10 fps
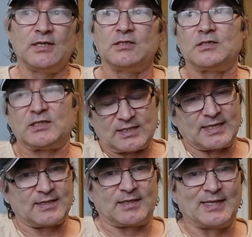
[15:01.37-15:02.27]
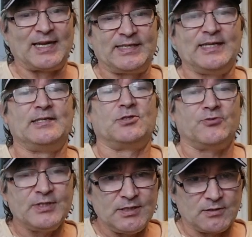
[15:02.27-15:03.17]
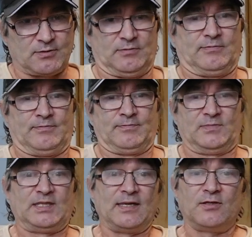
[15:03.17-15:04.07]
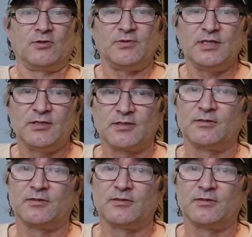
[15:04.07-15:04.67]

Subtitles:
and it's like 19 degrees, 10 degrees,